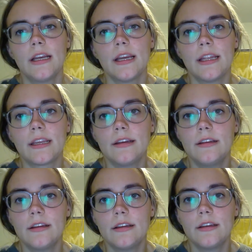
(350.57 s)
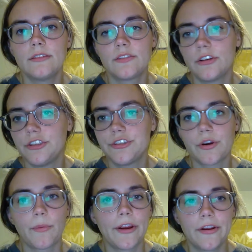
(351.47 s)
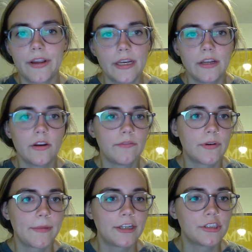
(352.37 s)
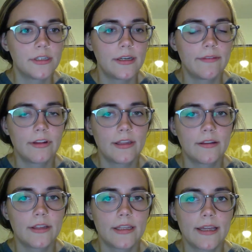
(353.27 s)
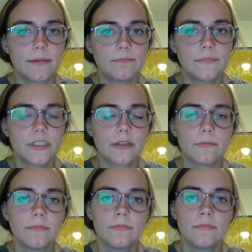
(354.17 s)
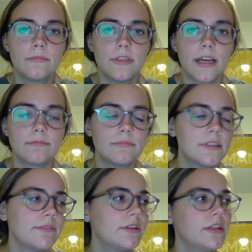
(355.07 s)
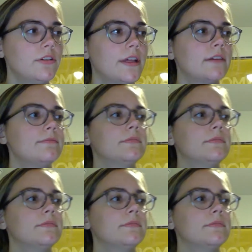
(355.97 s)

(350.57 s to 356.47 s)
It's good to show where you're getting your information and everything like that. So yeah, definitely do that.